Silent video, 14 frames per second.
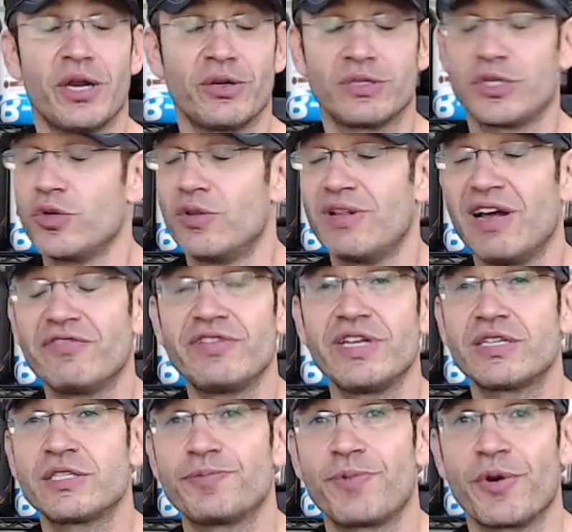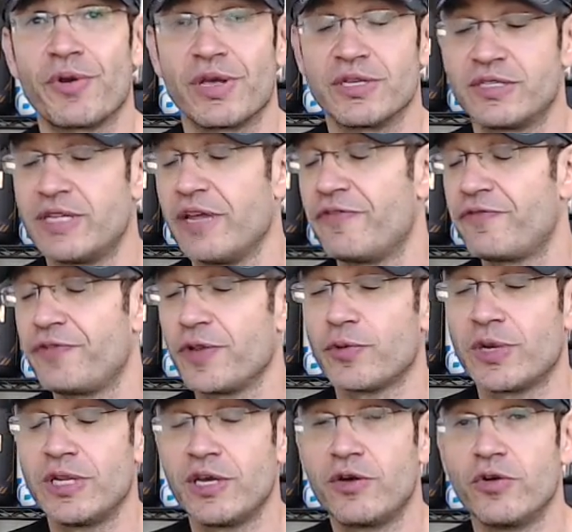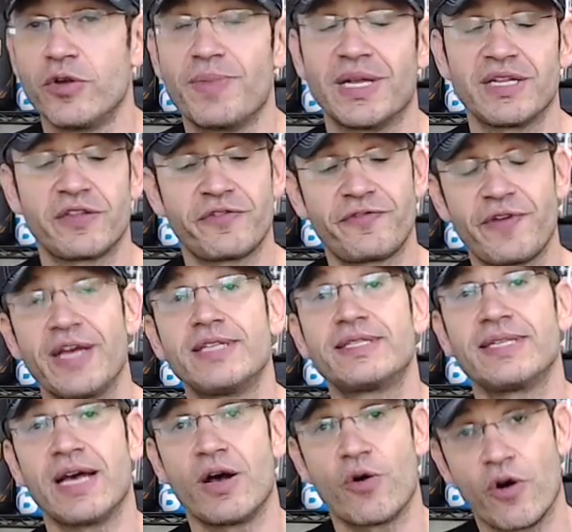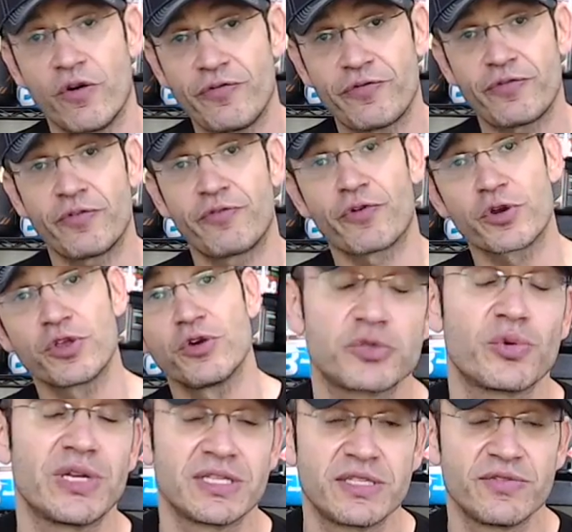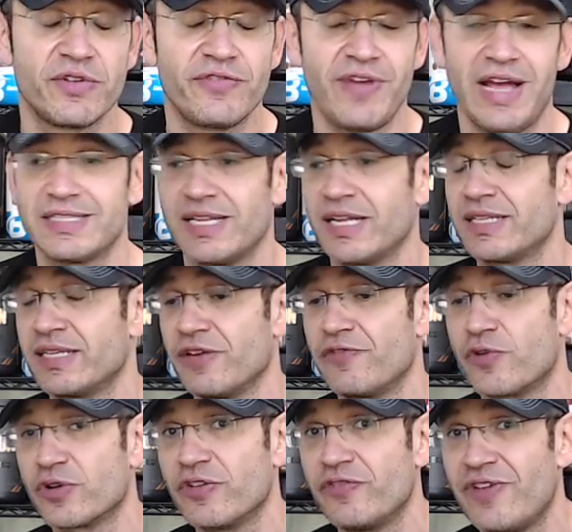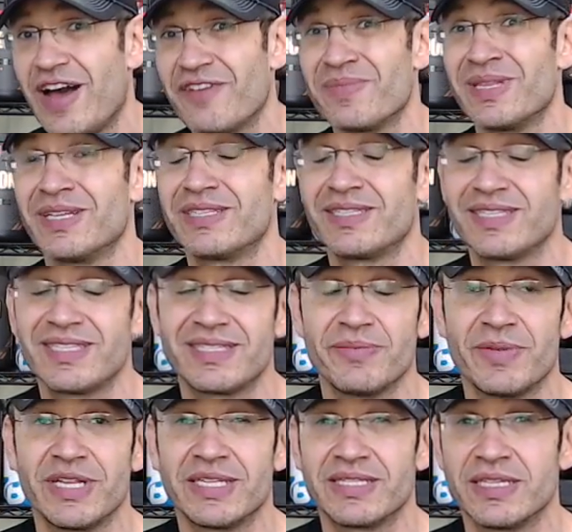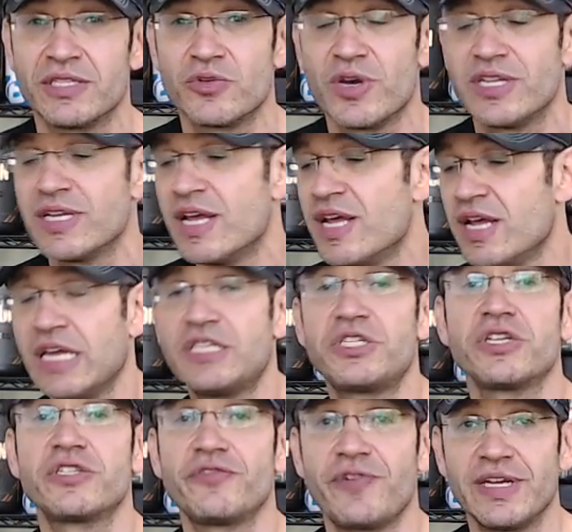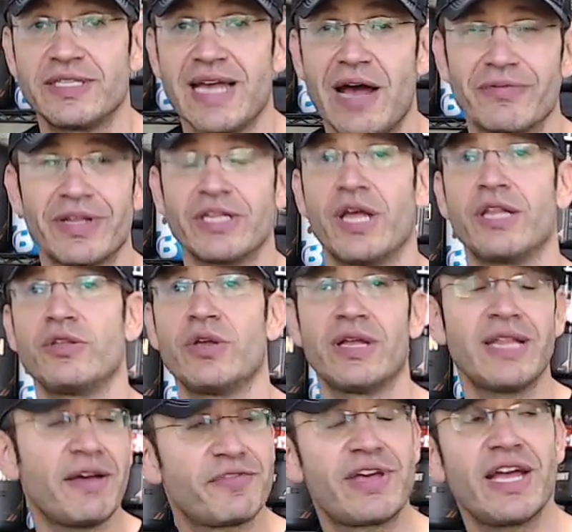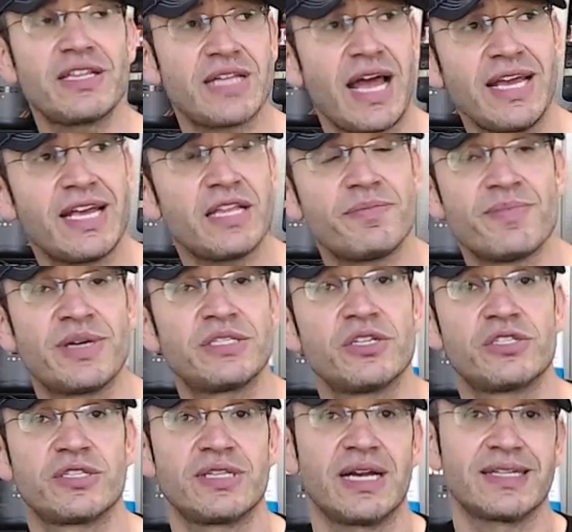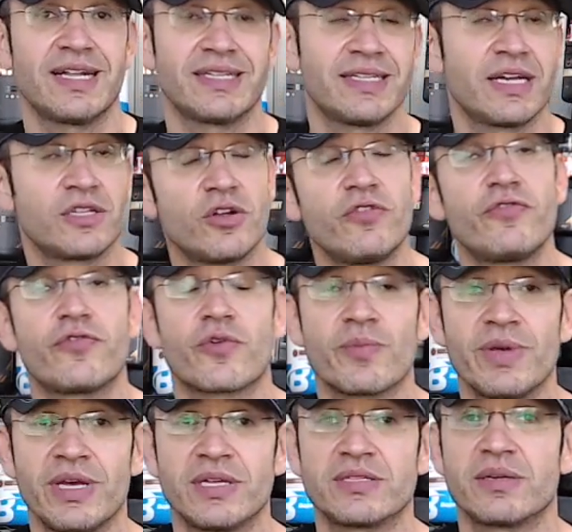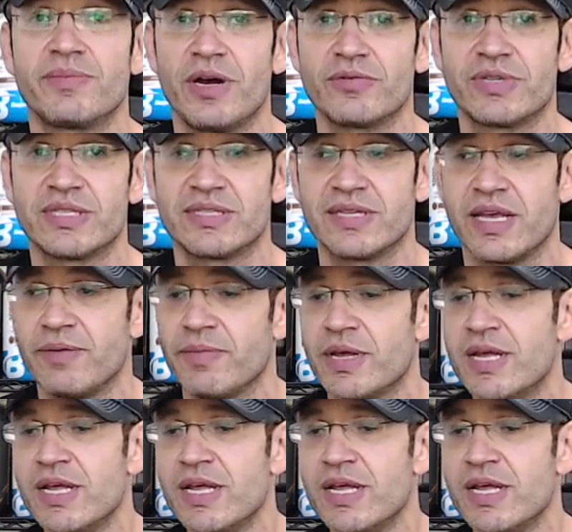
you love the experience, they feel really good, but it fades off for you relatively fast. Like say 45 minutes, 60 minutes into it, it just fades out. And I get messages like that, and I know for me it's about the same.